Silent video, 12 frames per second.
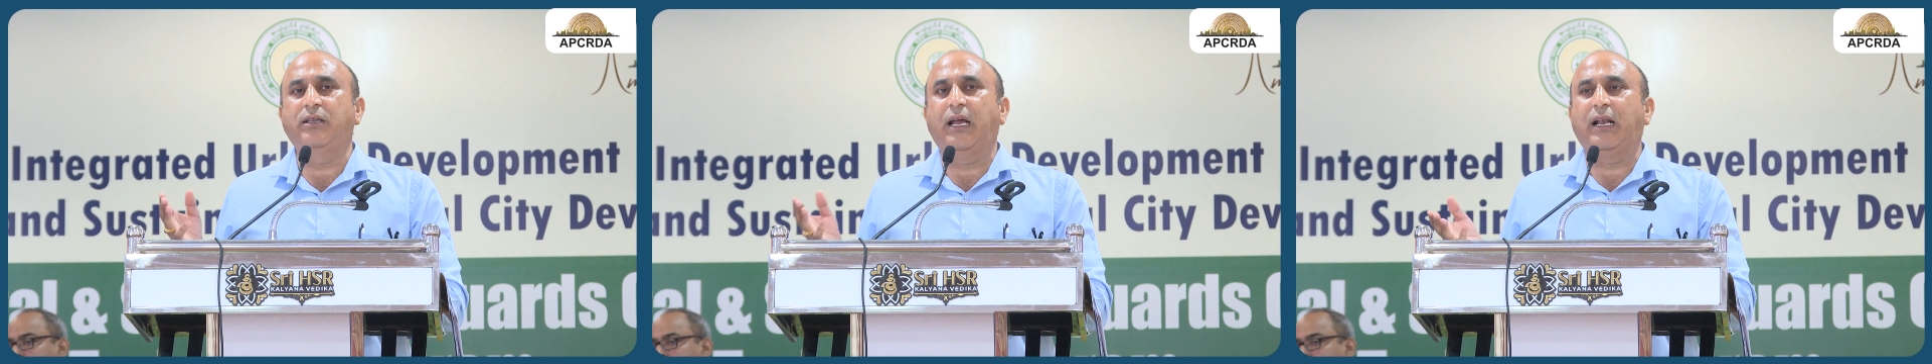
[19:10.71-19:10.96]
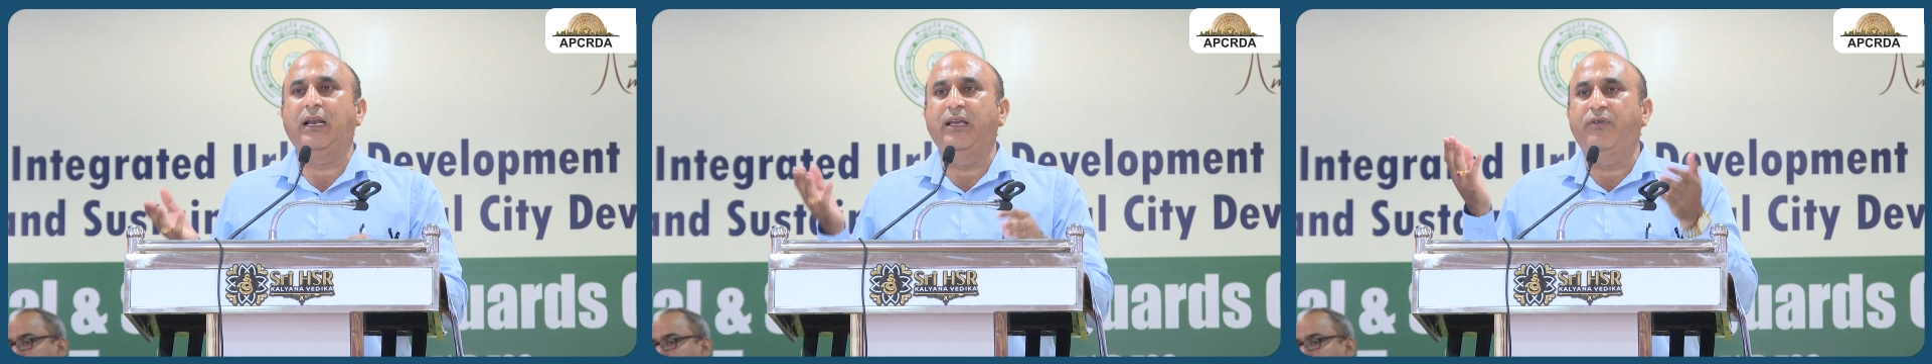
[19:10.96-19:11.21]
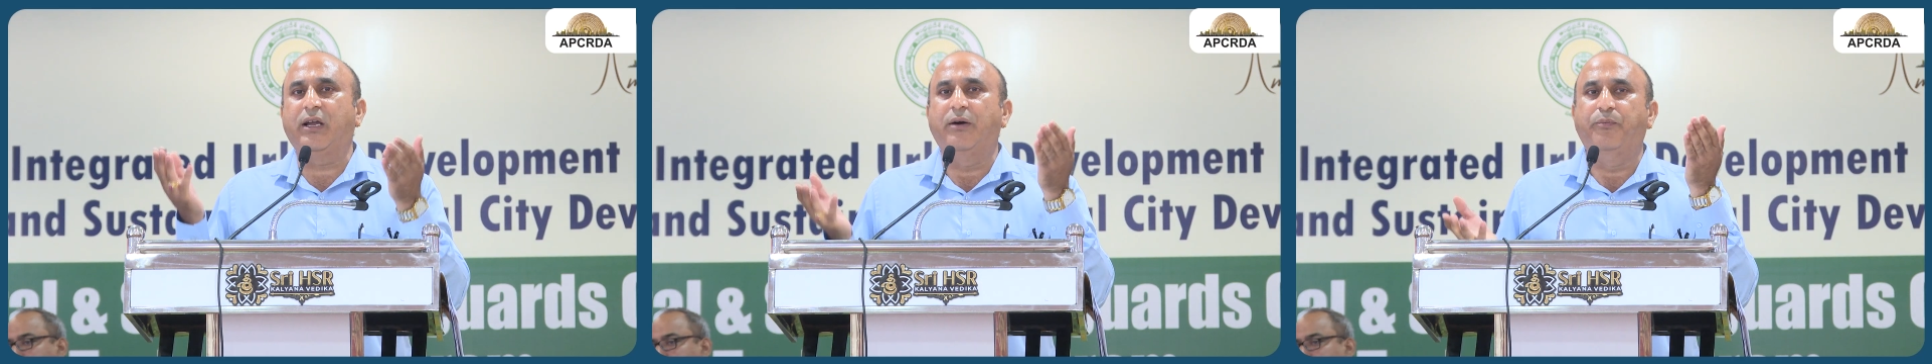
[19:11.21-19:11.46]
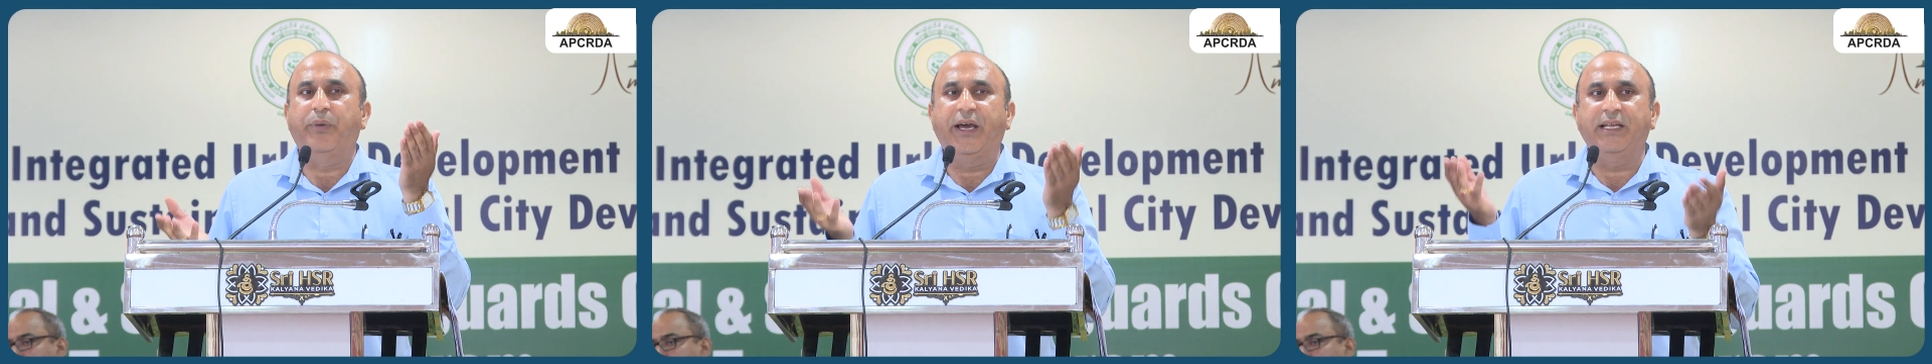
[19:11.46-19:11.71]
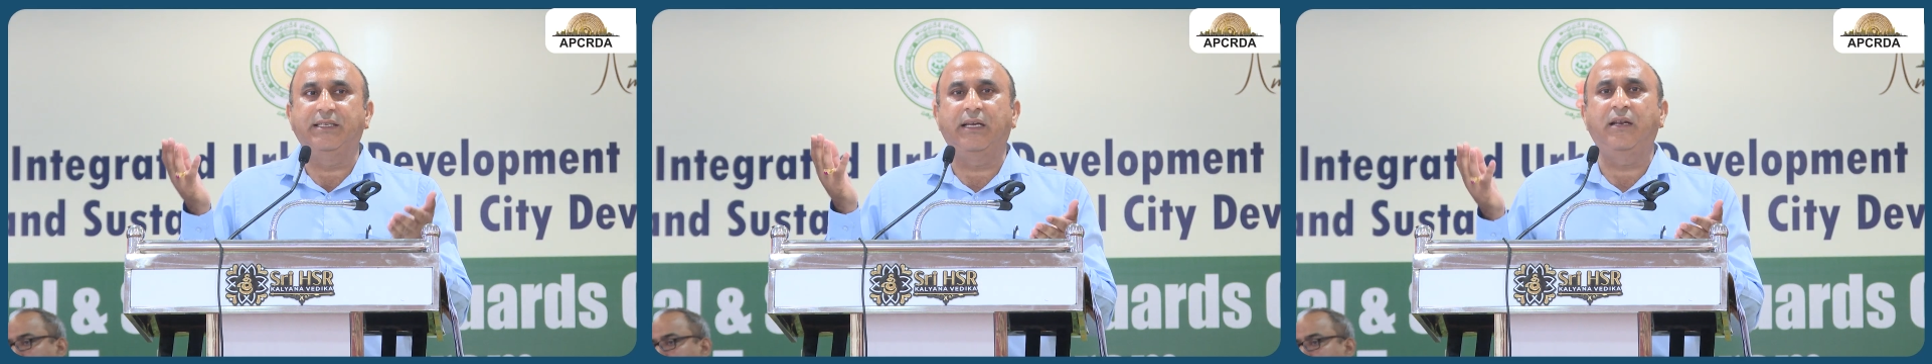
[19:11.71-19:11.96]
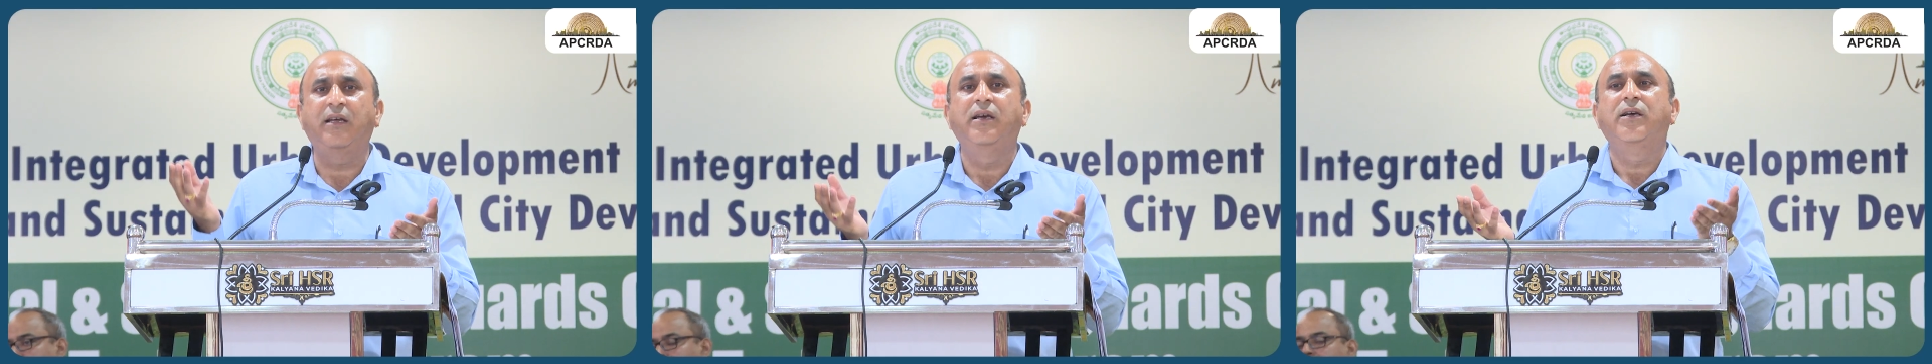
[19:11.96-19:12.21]
That will give a
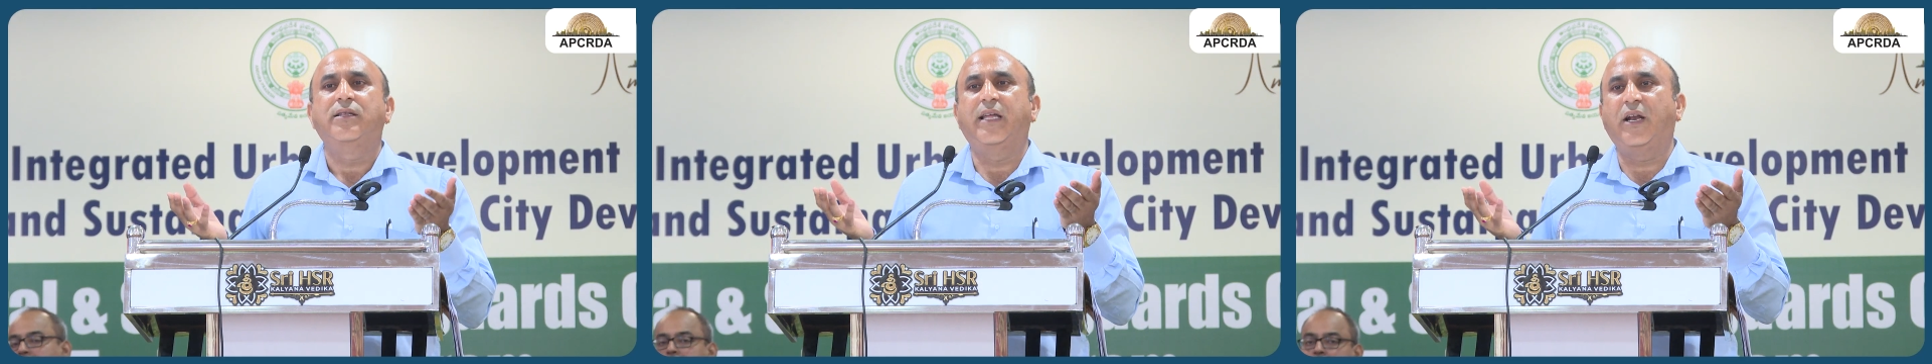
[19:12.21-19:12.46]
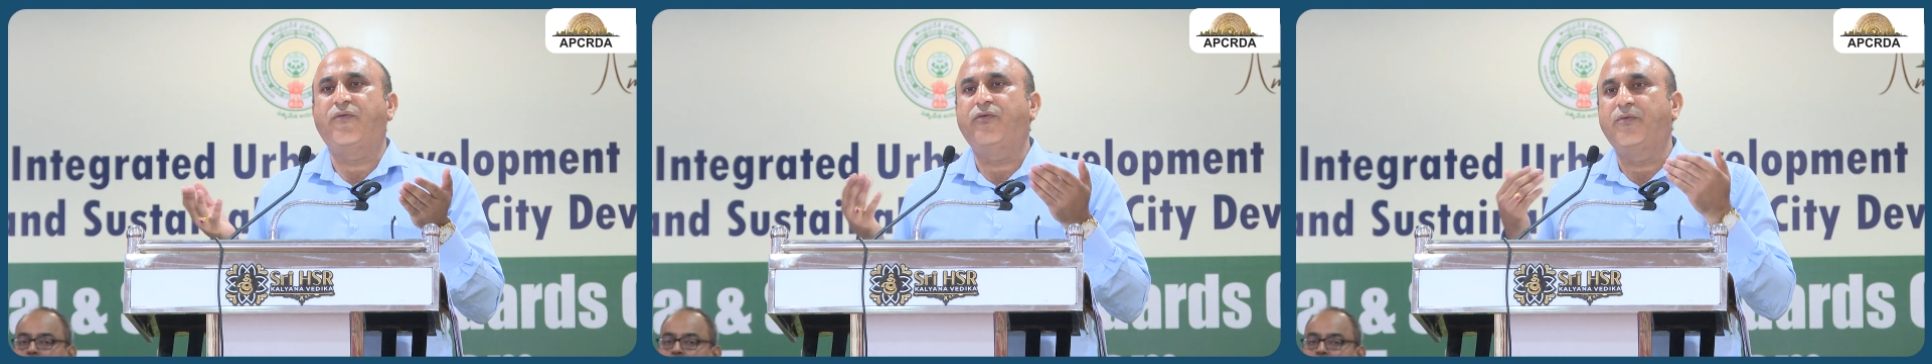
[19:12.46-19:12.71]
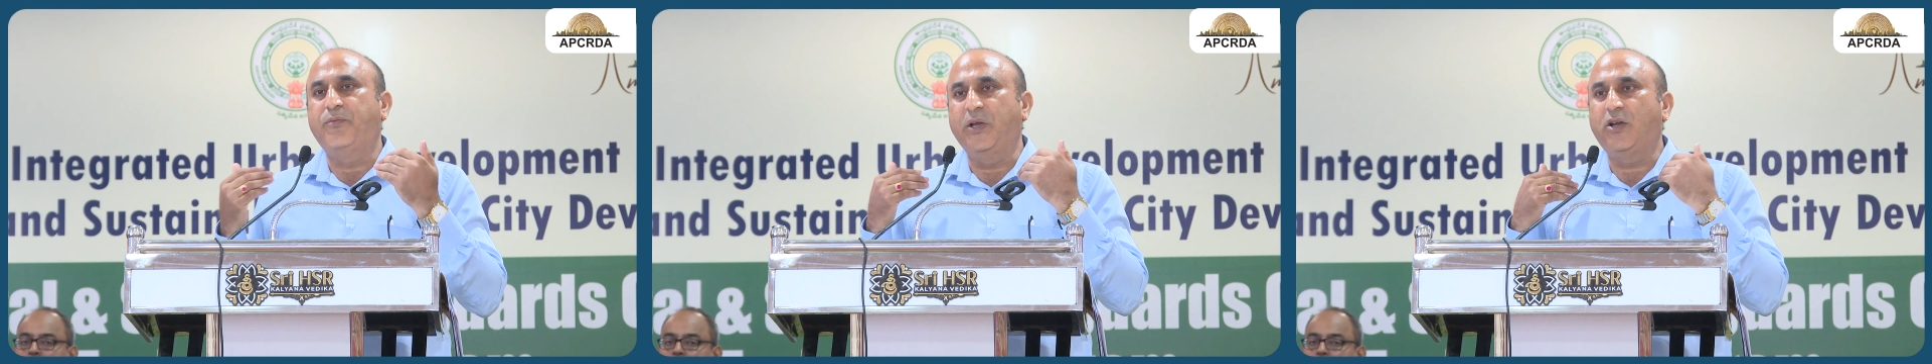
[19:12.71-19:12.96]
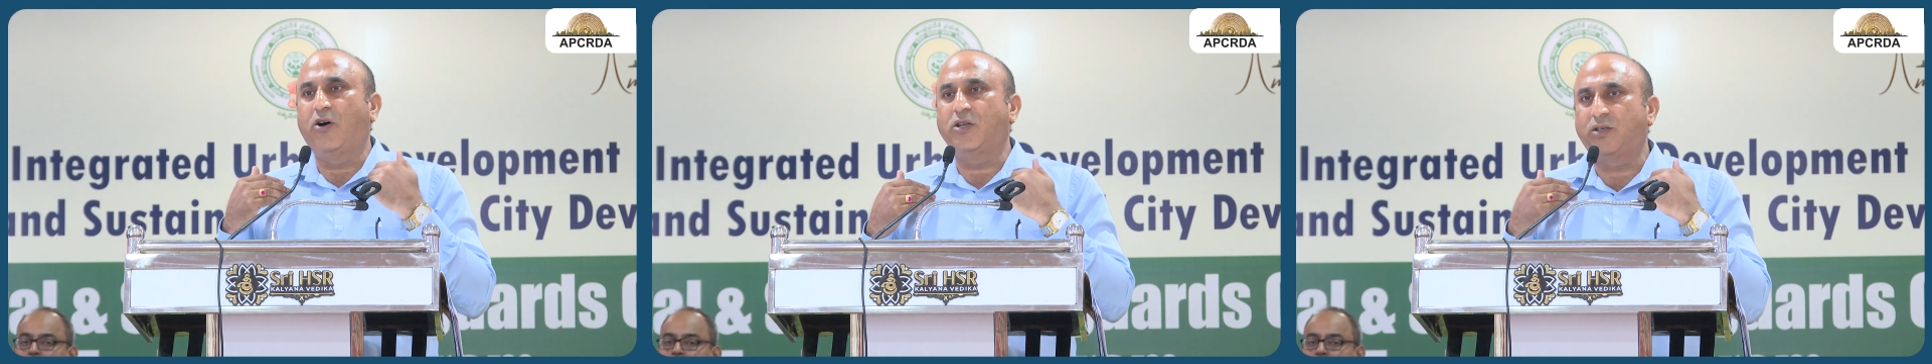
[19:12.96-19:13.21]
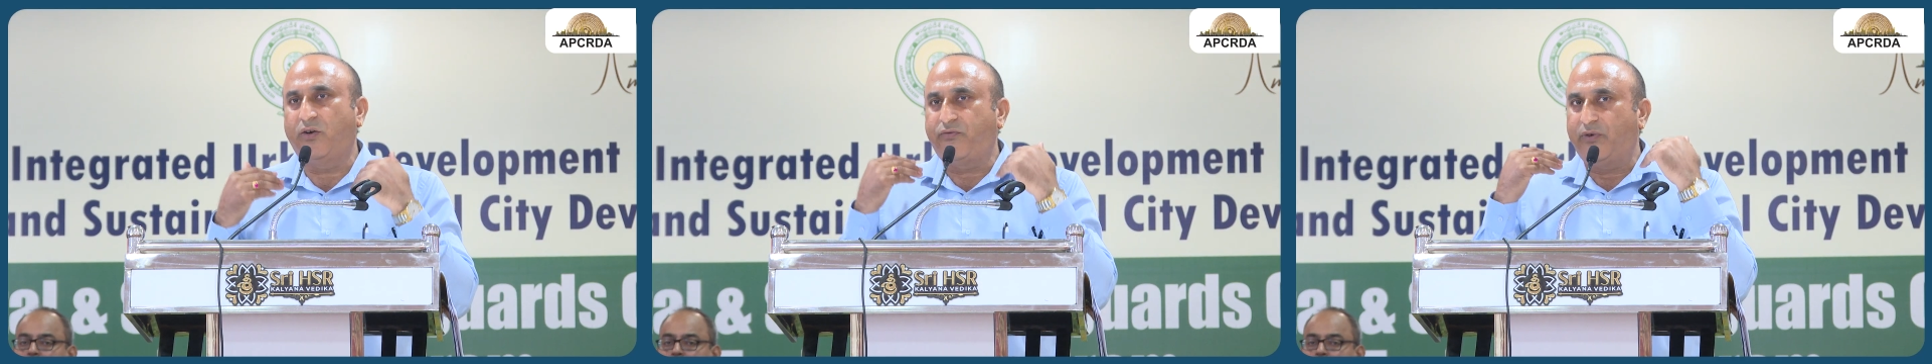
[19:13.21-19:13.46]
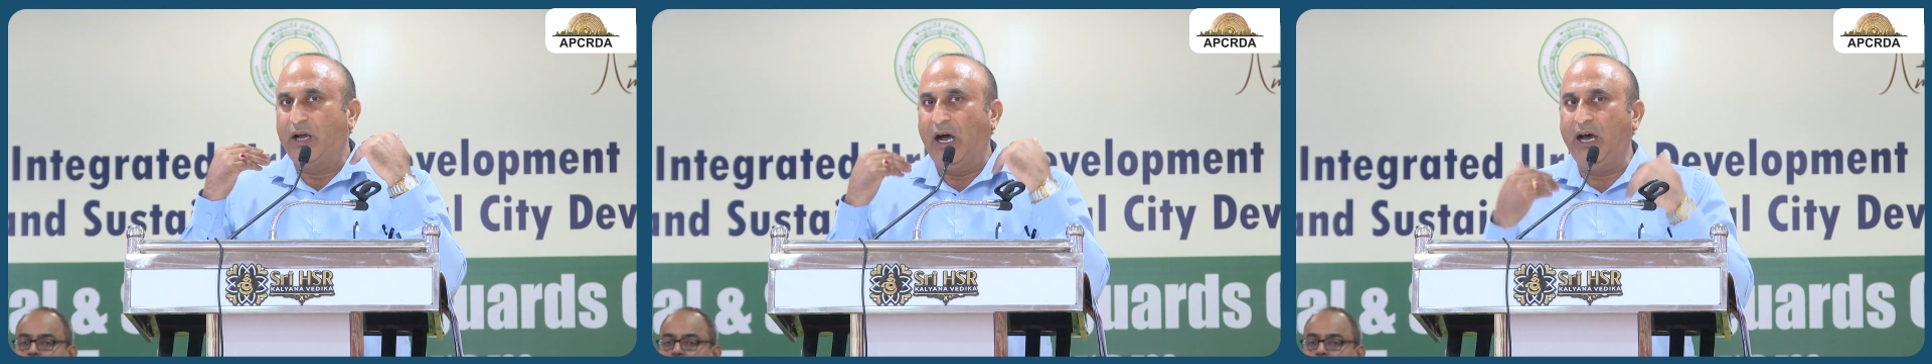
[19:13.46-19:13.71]
comparison that because of
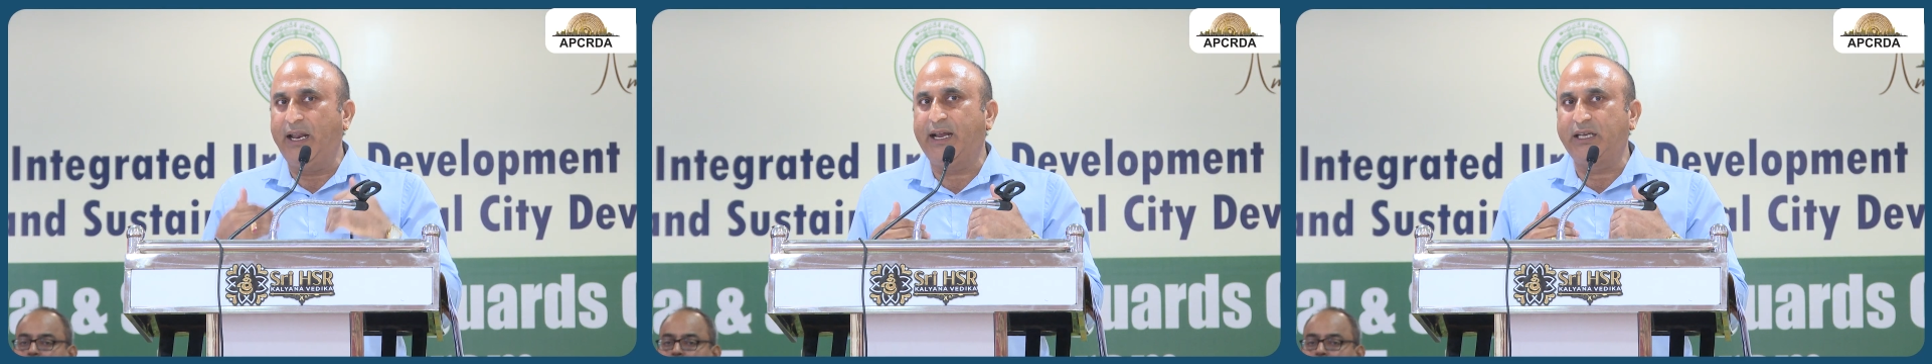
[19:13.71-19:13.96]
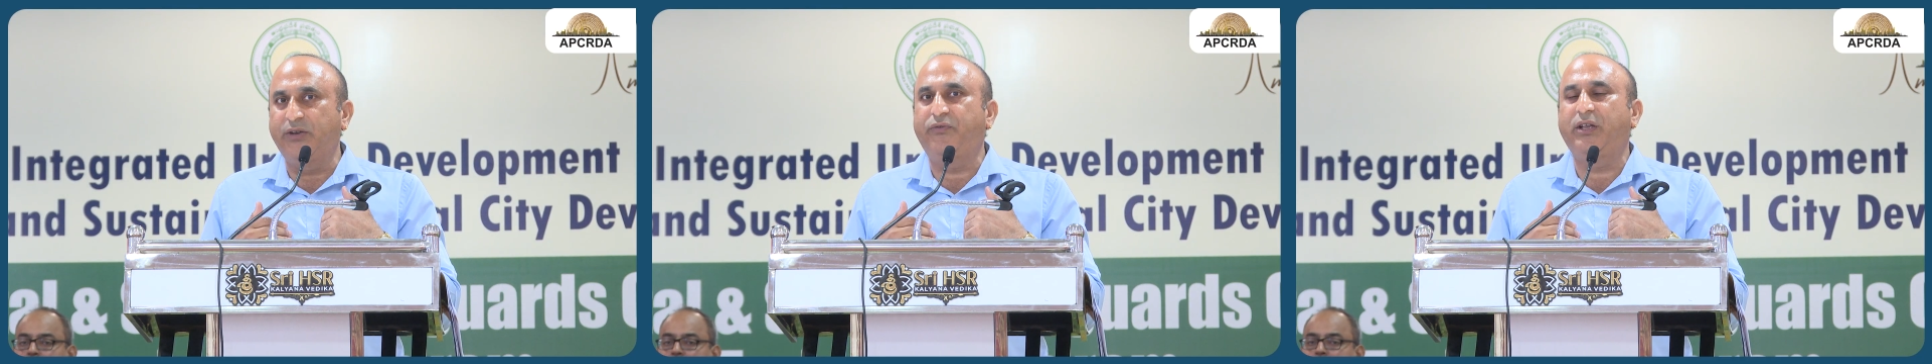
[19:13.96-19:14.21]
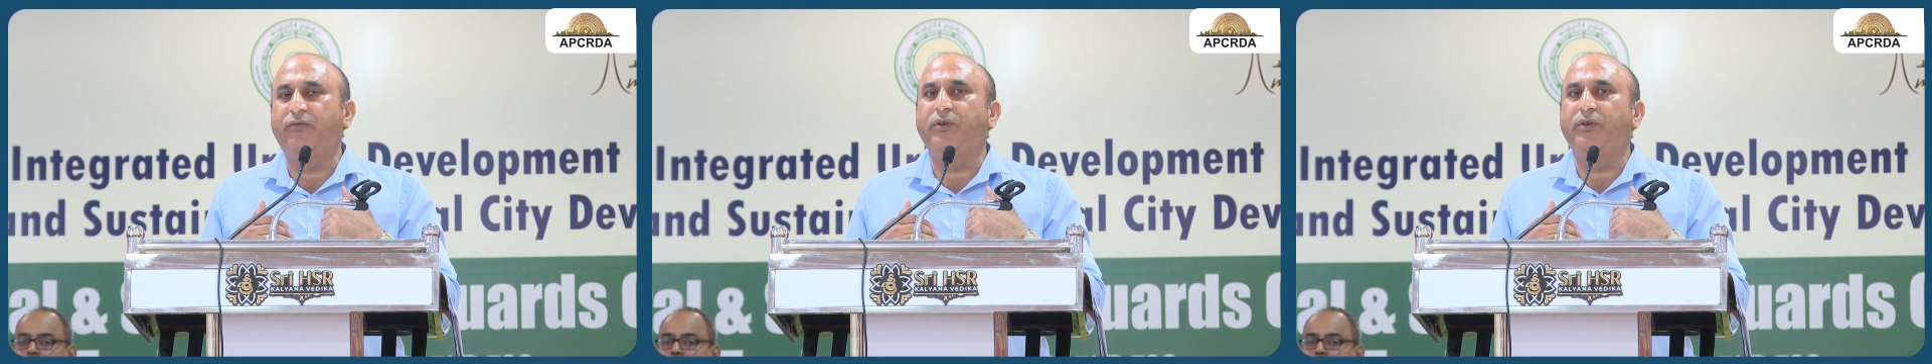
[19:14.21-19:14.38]
our activity,